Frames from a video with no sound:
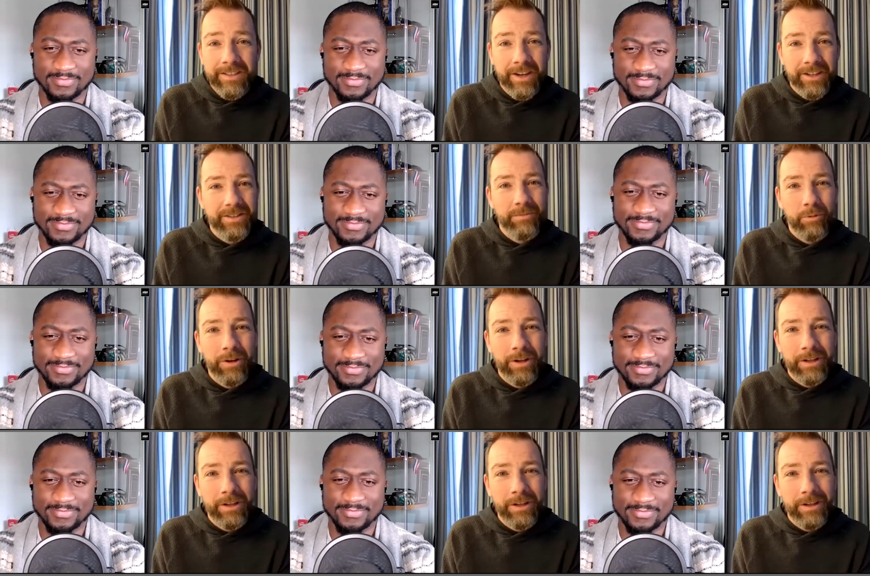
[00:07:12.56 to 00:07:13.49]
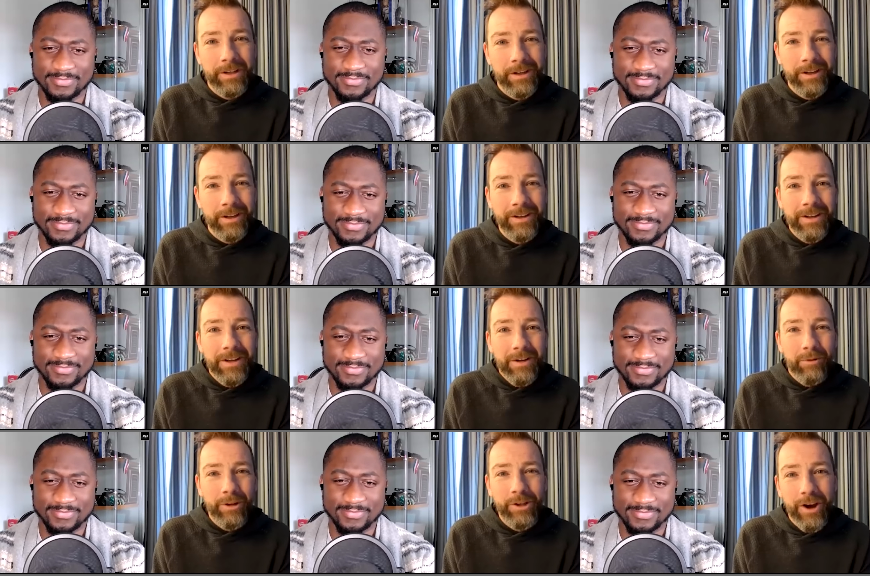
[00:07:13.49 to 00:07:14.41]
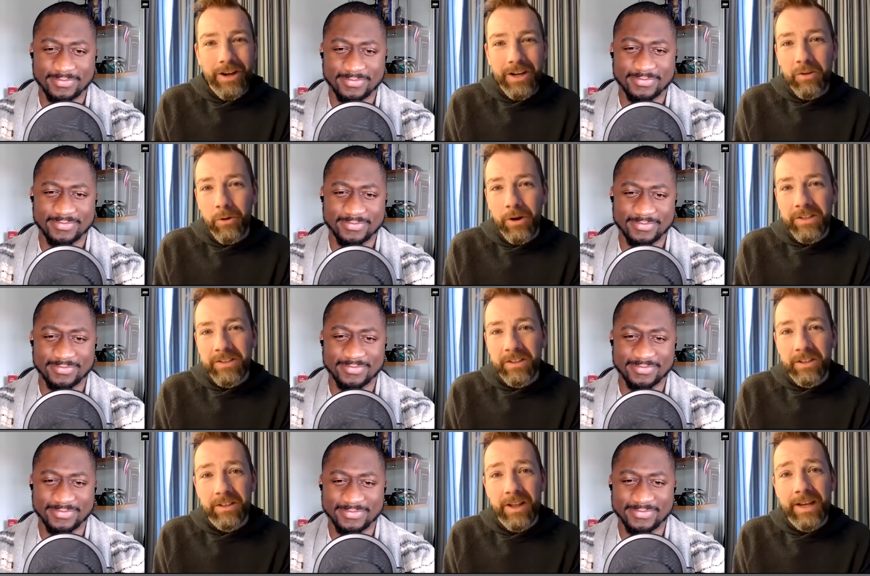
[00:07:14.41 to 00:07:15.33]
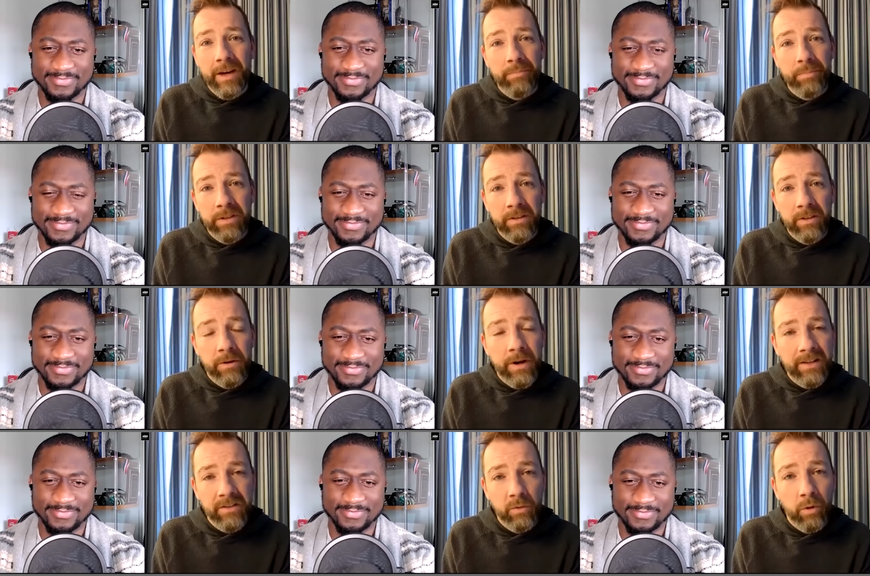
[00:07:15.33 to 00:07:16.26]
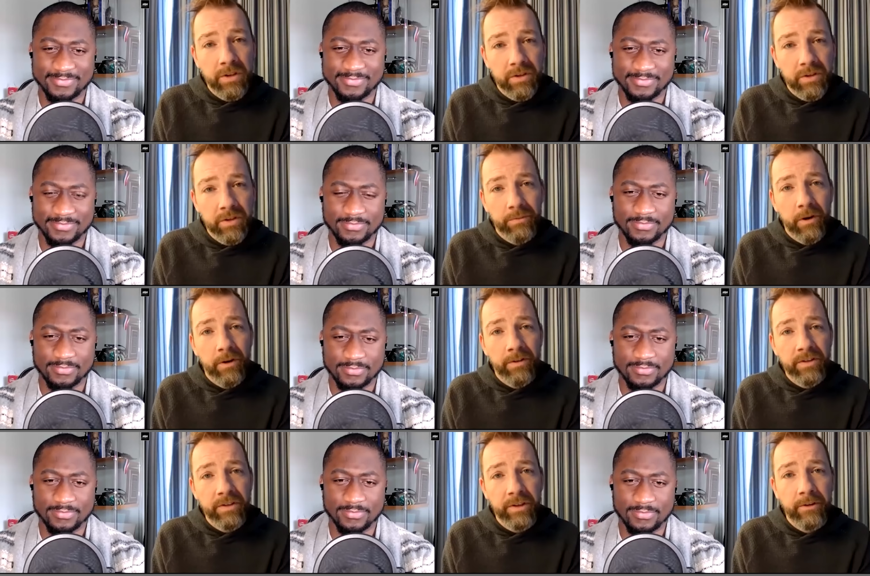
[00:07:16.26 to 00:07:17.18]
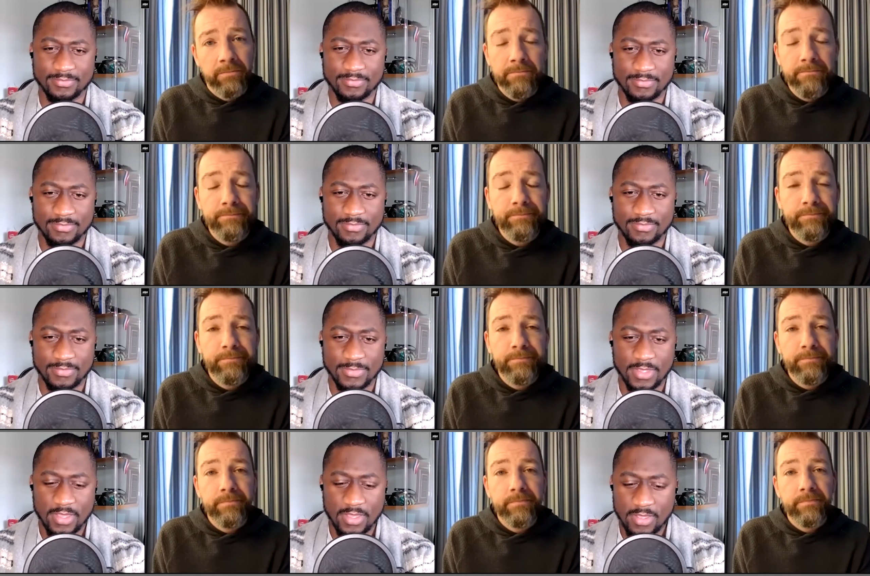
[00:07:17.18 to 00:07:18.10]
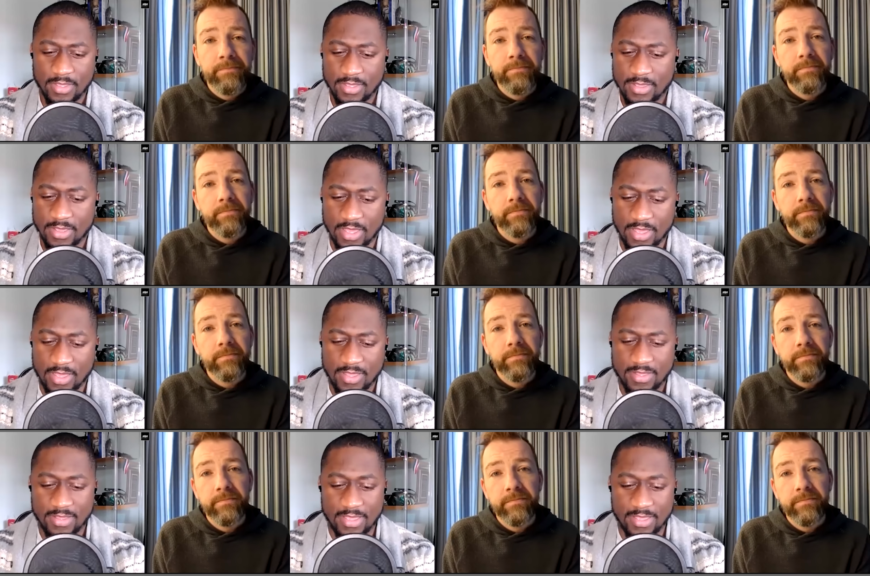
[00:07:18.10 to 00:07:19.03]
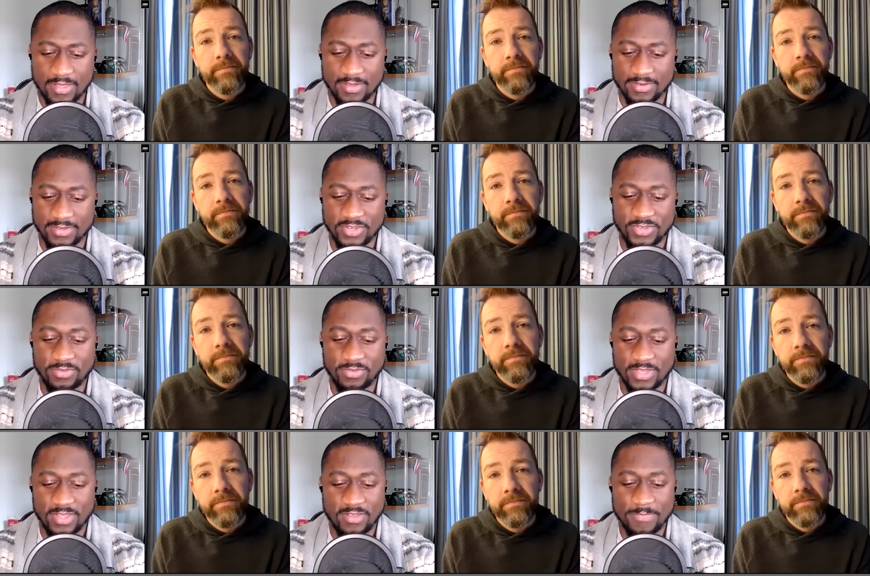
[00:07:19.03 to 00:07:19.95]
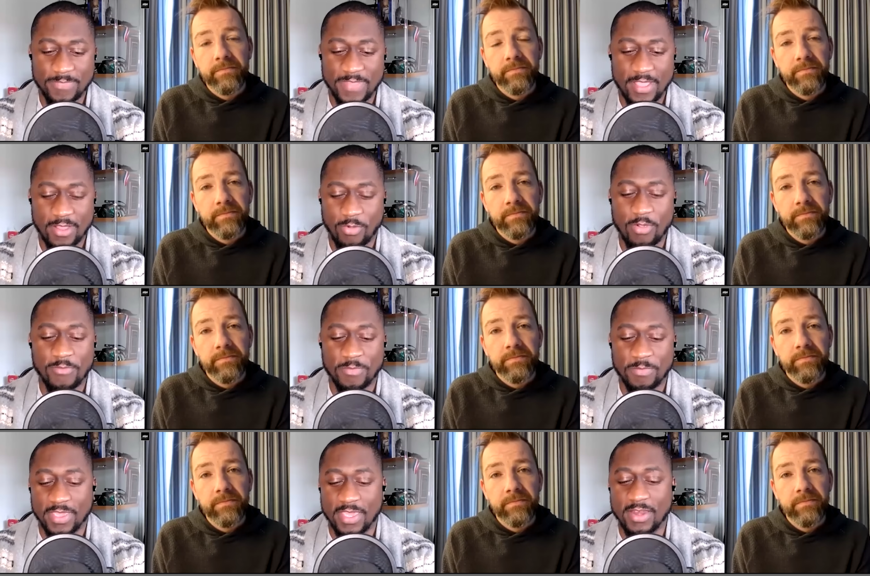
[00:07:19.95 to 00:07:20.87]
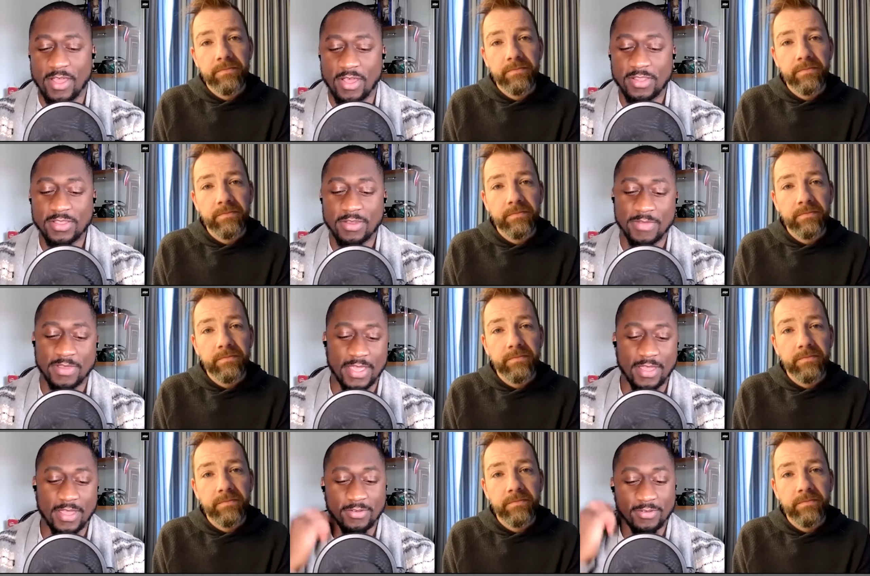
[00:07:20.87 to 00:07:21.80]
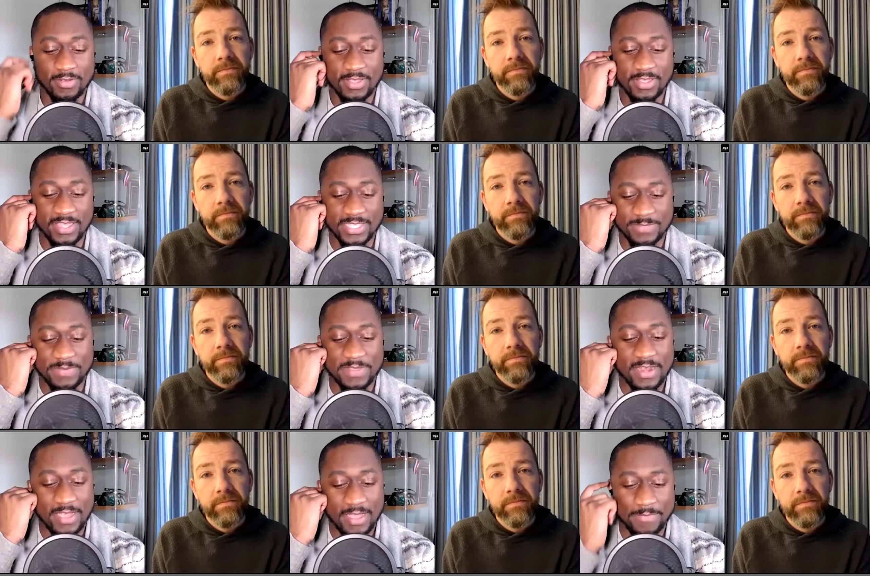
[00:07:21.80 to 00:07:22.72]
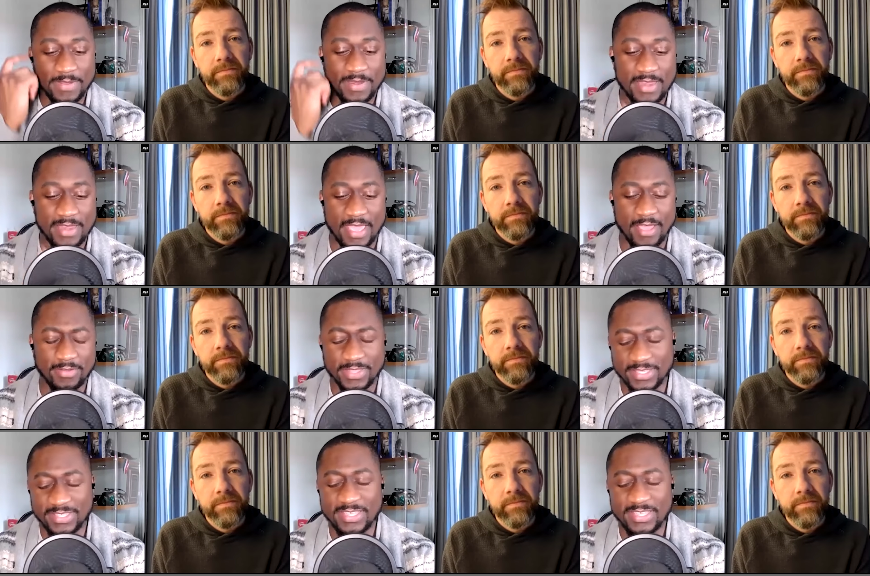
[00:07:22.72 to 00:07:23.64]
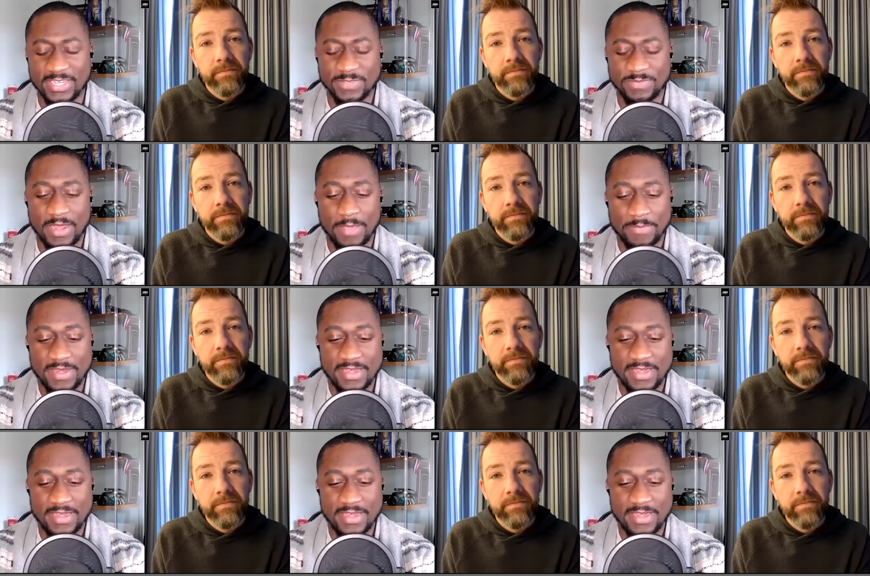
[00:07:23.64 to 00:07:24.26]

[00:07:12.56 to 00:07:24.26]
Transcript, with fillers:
Speaker 1: got some pretty uh, pretty shiny toys in this lineup, but, you know, it hasn't worked so far this year.
Speaker 2: Uh, did you hear that quote from Ken Holland about how it's been up and down? The season has been up and